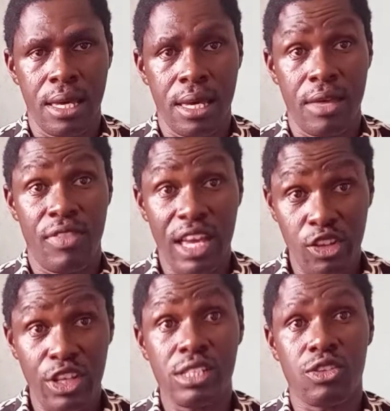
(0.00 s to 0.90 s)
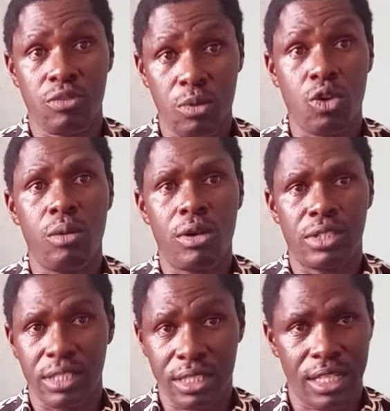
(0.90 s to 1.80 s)
Their choice of Bungoma was
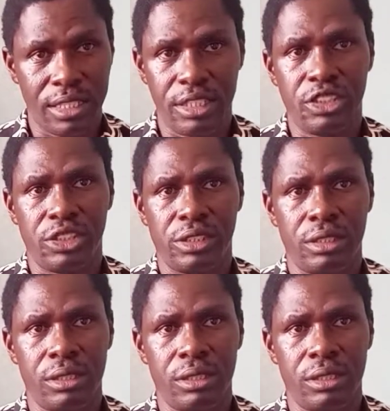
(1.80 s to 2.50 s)
strategic